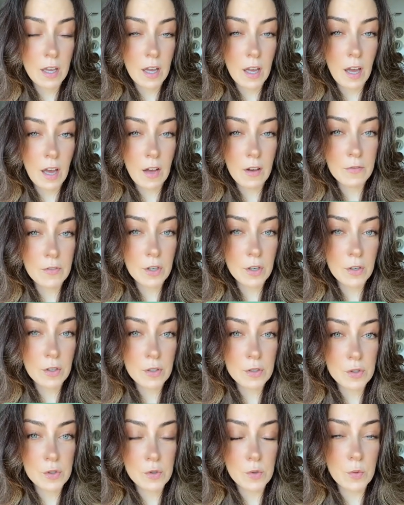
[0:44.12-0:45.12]
of your
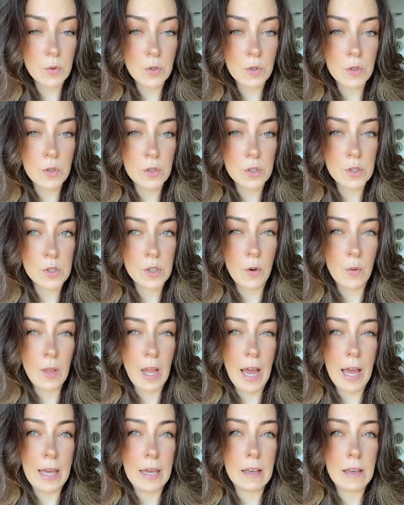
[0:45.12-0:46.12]
stool, so
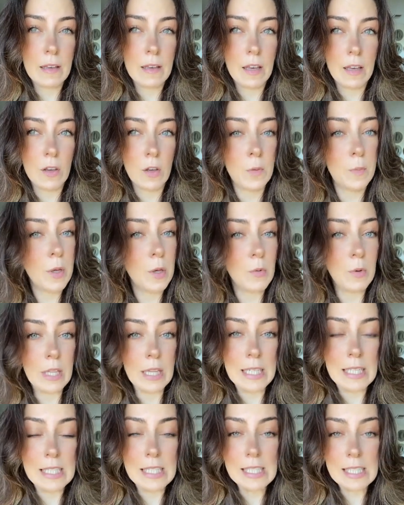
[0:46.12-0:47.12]
like it could be
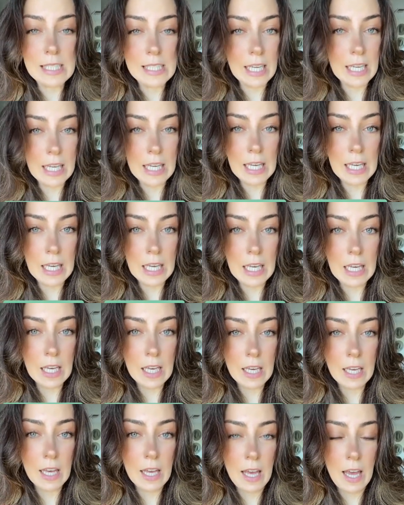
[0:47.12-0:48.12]
really sticky
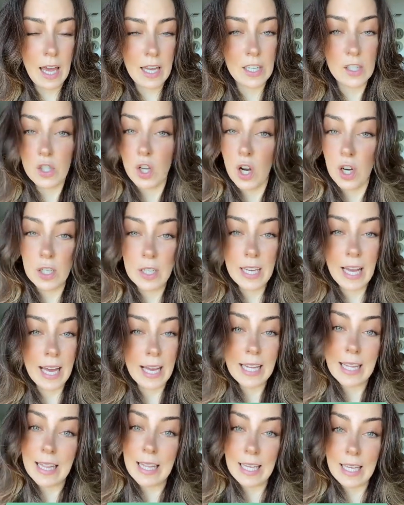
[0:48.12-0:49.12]
and it's hard to get
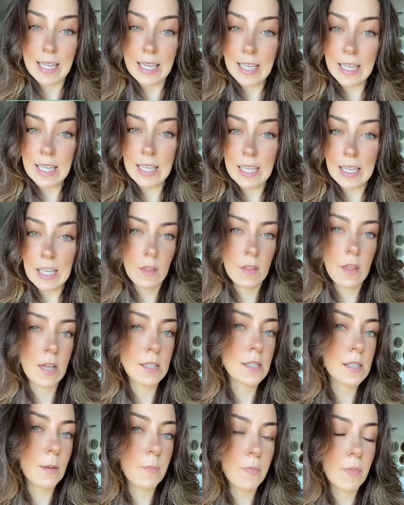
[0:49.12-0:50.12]
clean.
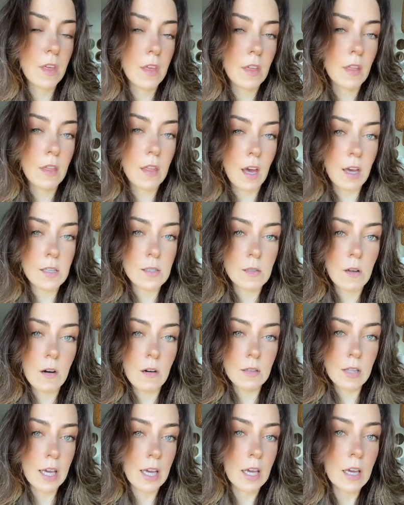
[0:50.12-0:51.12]
That's something that is
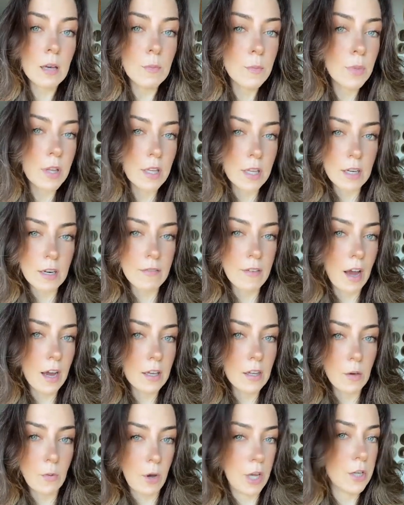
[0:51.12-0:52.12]
called incomplete
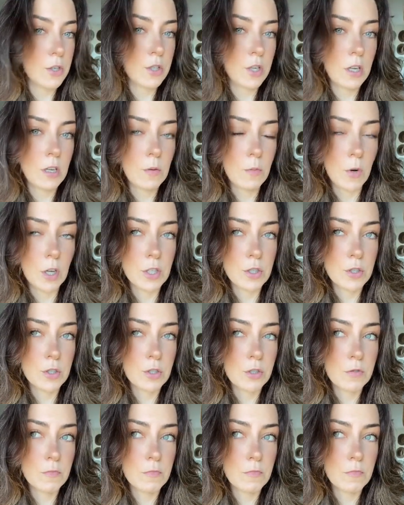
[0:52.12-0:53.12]
evacuation, which